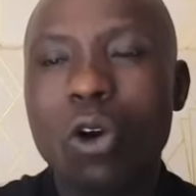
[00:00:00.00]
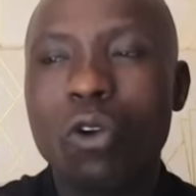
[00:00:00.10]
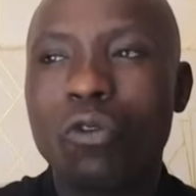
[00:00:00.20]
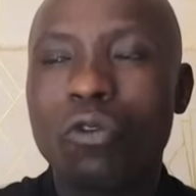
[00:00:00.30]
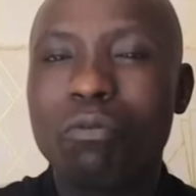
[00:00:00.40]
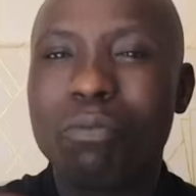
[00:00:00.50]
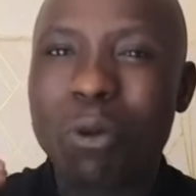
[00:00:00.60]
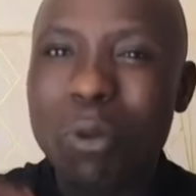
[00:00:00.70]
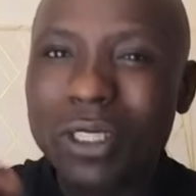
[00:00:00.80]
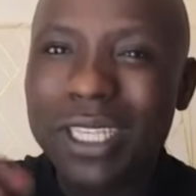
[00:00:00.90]
of
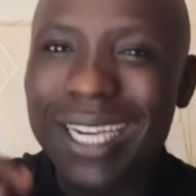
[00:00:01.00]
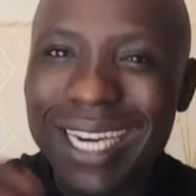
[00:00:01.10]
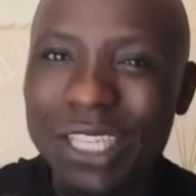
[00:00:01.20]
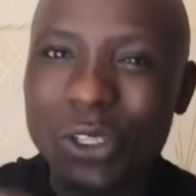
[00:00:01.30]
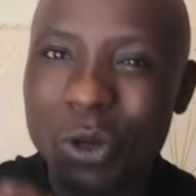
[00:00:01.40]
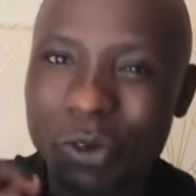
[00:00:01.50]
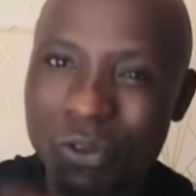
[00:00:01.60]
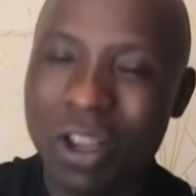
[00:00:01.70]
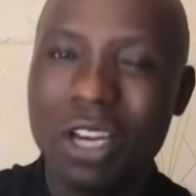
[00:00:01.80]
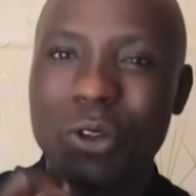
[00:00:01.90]
promoting national
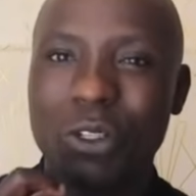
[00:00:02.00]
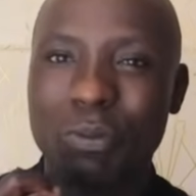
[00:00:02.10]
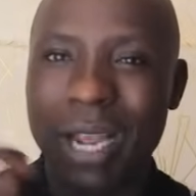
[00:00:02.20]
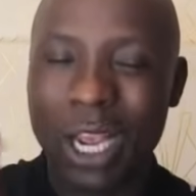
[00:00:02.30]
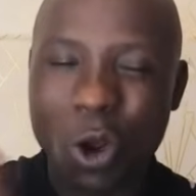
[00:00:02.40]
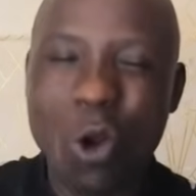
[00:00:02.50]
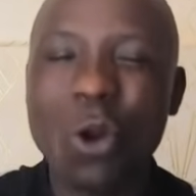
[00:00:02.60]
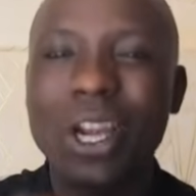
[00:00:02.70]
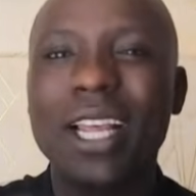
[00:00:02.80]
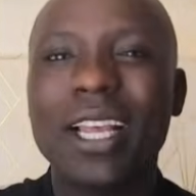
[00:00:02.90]
values by
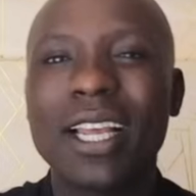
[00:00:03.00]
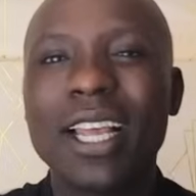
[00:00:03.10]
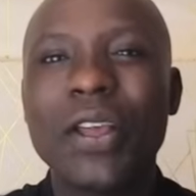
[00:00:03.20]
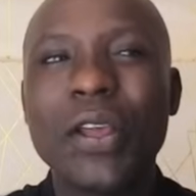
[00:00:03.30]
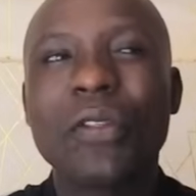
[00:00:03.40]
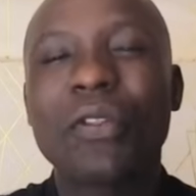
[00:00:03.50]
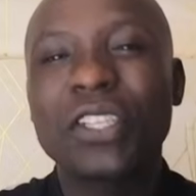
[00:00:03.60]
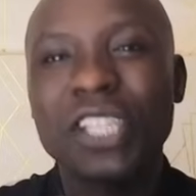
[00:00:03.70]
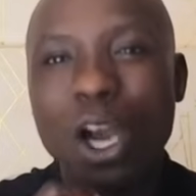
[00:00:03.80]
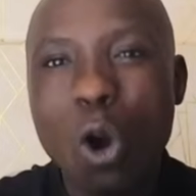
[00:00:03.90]
calling the
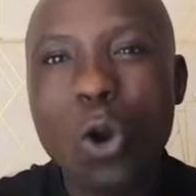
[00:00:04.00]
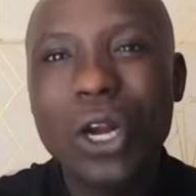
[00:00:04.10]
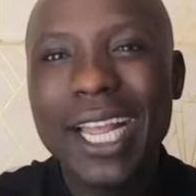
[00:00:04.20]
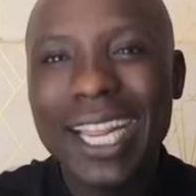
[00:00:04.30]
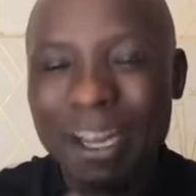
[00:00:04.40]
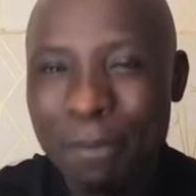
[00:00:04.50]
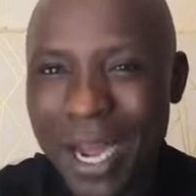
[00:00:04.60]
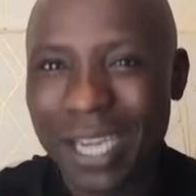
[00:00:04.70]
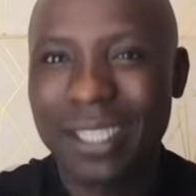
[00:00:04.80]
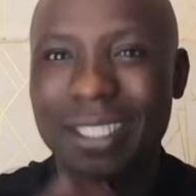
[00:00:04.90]
shareholding
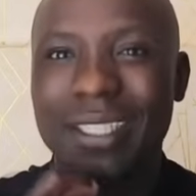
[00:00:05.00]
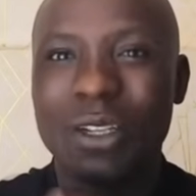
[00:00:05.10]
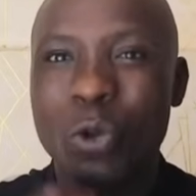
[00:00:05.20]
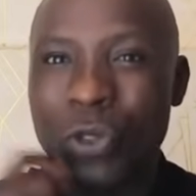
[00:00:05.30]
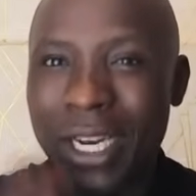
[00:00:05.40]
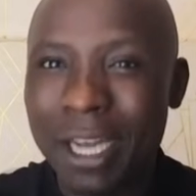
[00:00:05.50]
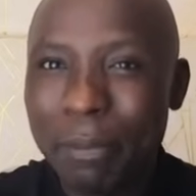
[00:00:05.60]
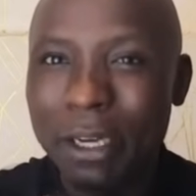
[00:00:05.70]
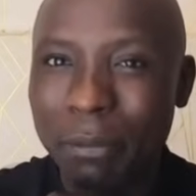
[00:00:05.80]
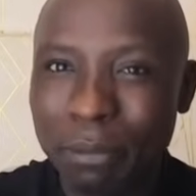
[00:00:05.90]
remarks on the
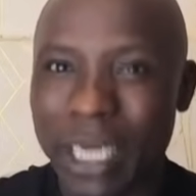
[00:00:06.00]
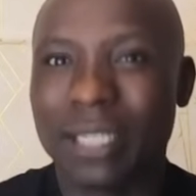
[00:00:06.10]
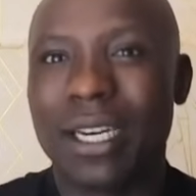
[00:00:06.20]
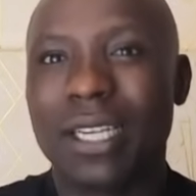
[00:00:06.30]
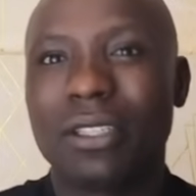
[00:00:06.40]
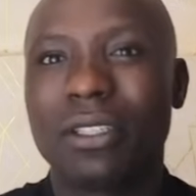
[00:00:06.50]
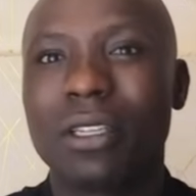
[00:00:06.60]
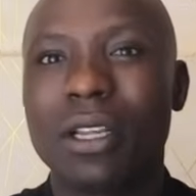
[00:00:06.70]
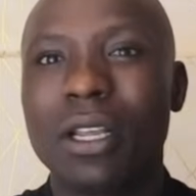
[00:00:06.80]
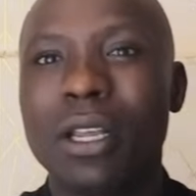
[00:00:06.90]
deputy president.
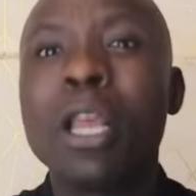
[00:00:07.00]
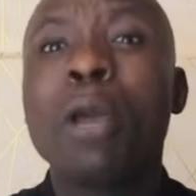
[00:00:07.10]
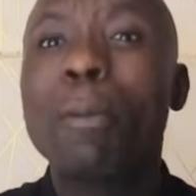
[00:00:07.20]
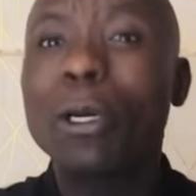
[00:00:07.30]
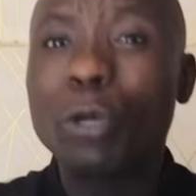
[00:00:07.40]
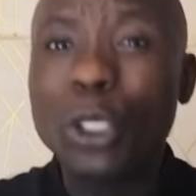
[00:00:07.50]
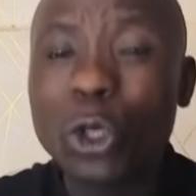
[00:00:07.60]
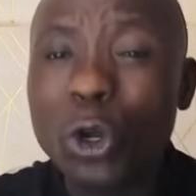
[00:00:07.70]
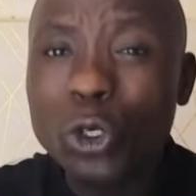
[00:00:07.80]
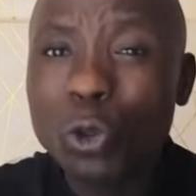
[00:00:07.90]
But we
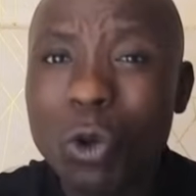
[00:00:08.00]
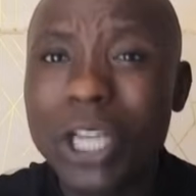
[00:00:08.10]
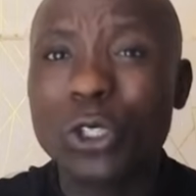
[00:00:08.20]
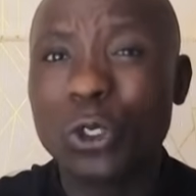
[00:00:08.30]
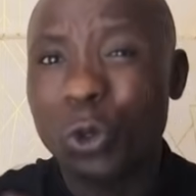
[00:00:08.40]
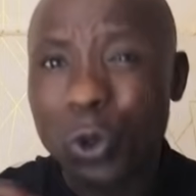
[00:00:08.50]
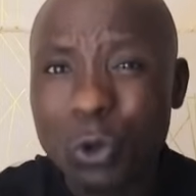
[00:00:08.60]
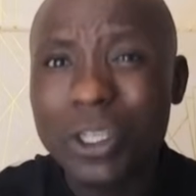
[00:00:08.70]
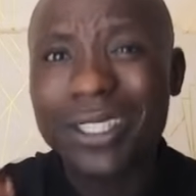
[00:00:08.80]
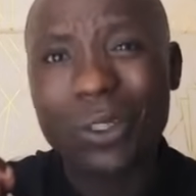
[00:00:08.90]
don't want to
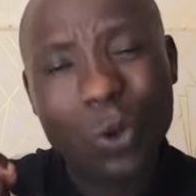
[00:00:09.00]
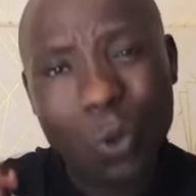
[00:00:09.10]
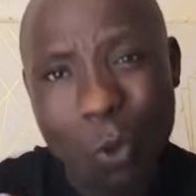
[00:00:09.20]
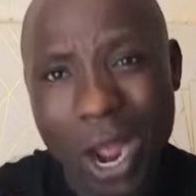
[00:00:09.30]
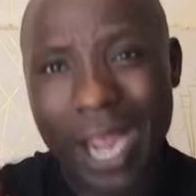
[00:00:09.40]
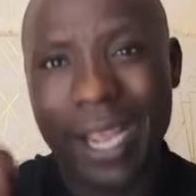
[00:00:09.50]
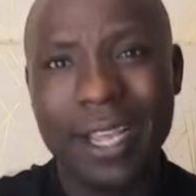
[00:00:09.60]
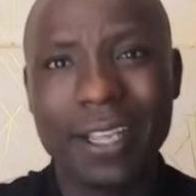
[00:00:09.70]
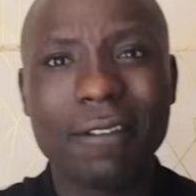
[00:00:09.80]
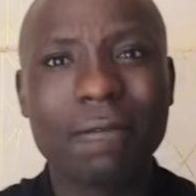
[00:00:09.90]
question
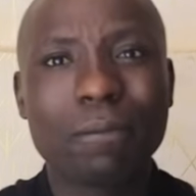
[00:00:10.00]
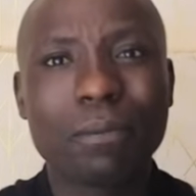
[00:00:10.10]
why,